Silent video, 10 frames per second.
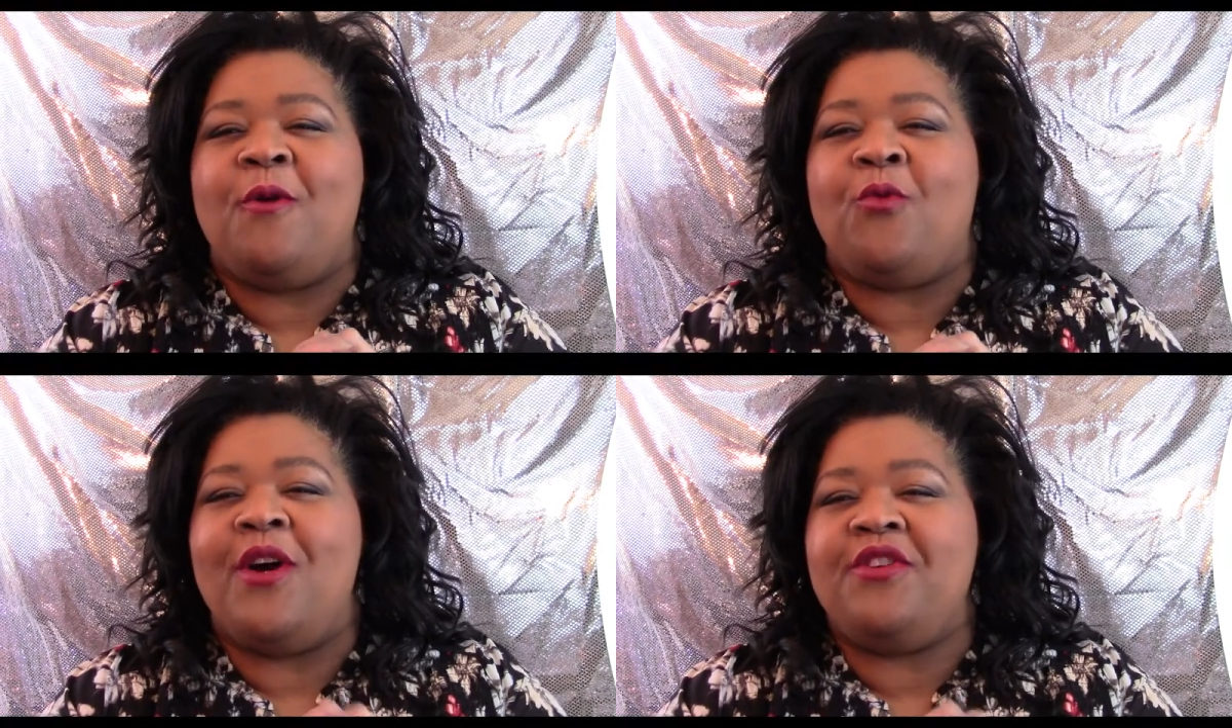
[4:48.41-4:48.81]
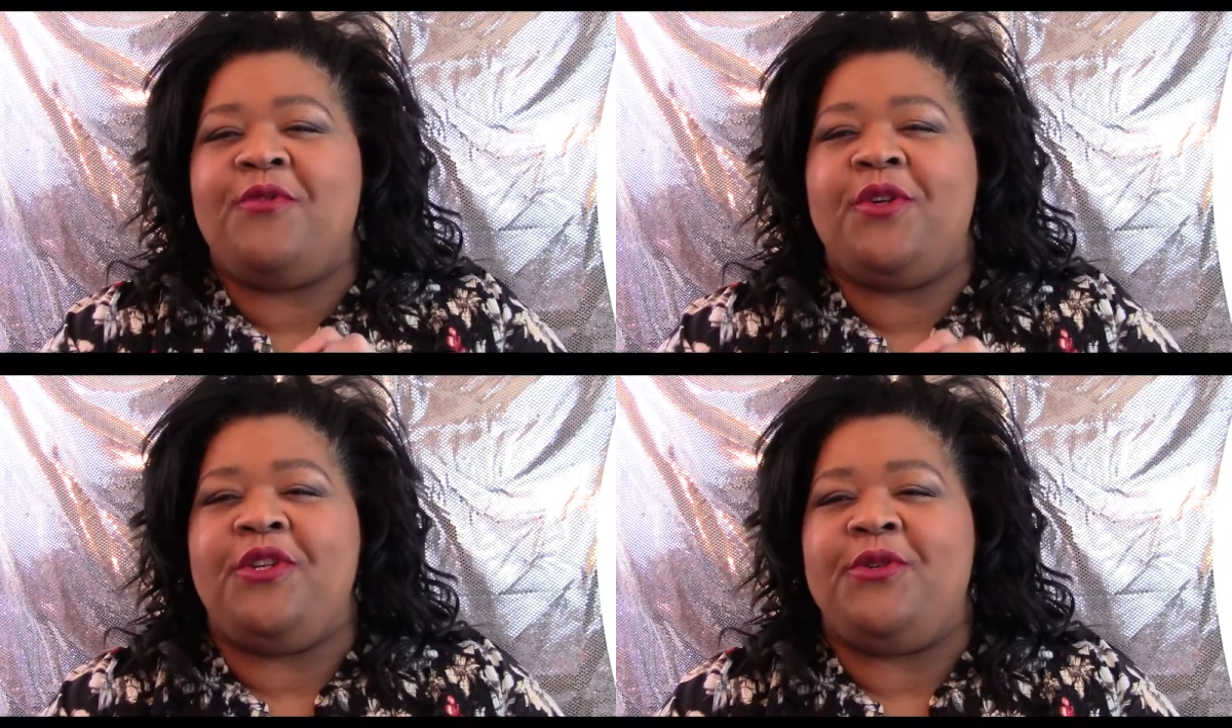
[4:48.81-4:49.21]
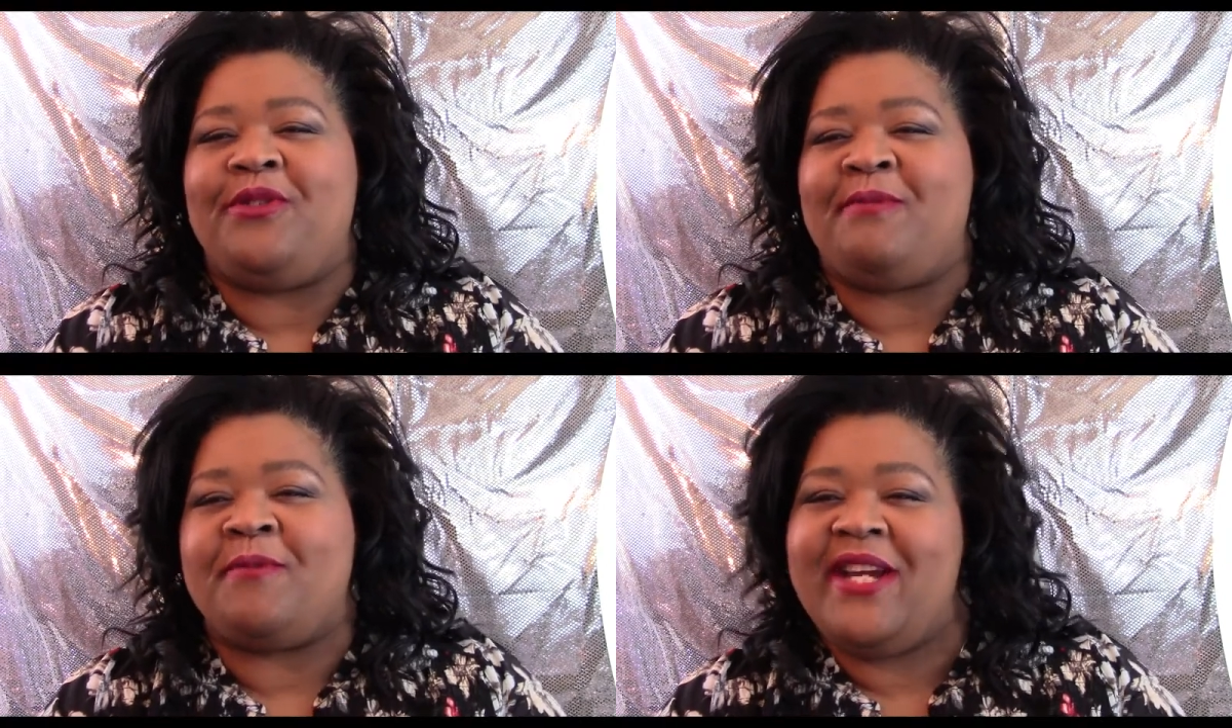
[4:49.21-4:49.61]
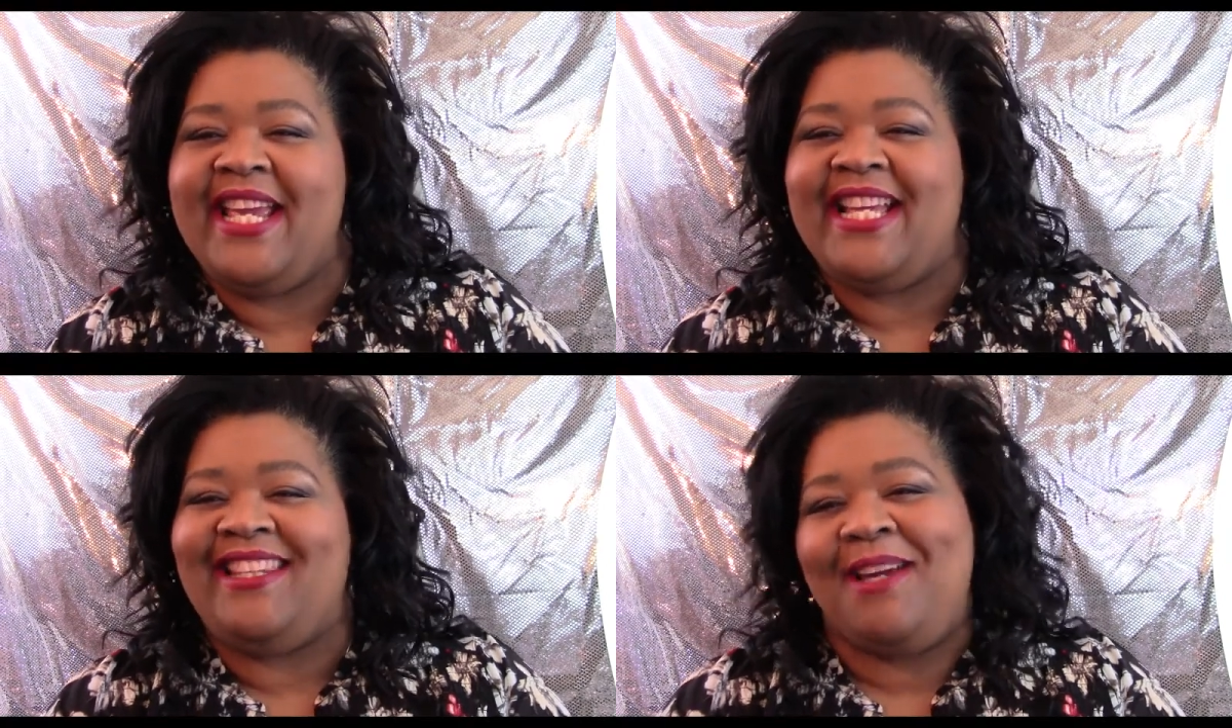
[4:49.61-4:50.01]
wonderful new
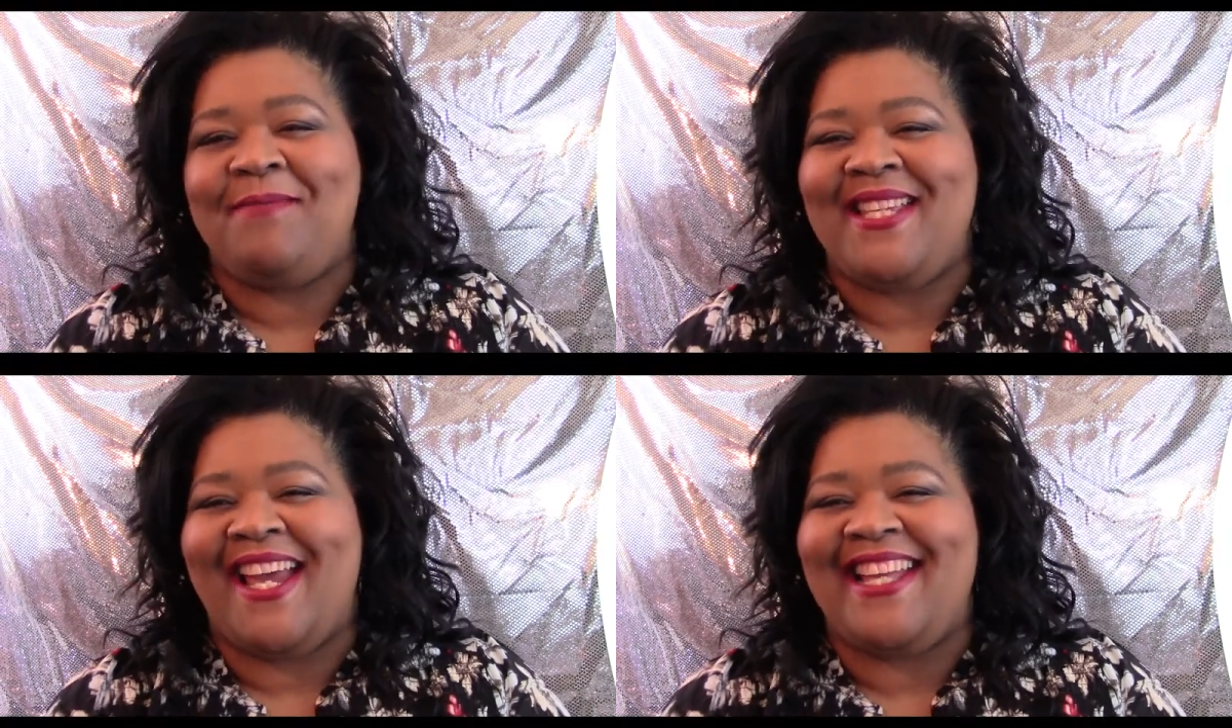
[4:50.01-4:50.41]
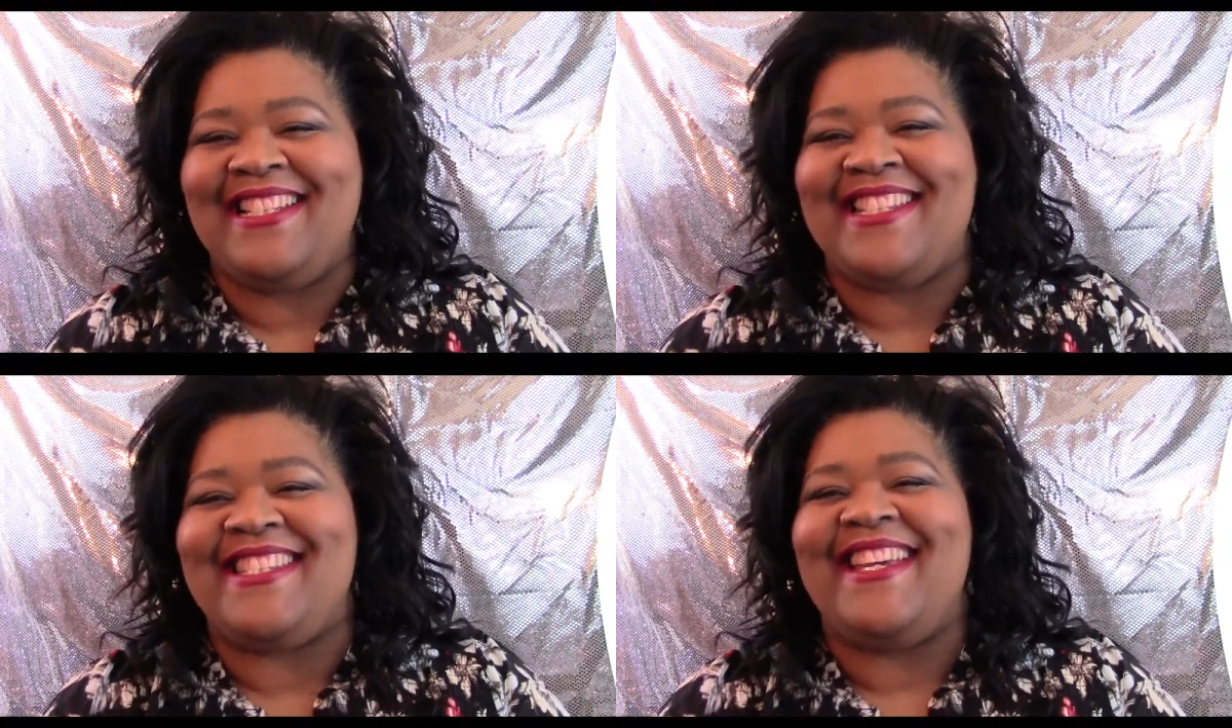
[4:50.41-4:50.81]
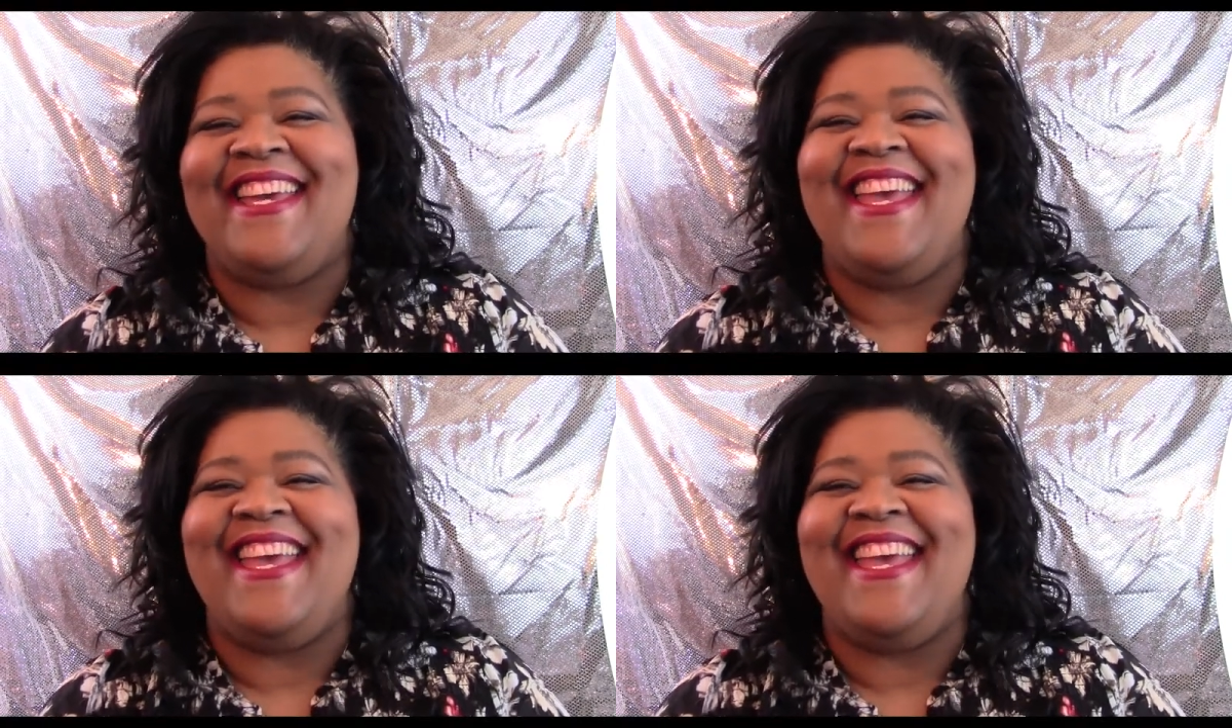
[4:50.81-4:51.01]
spring lip tints.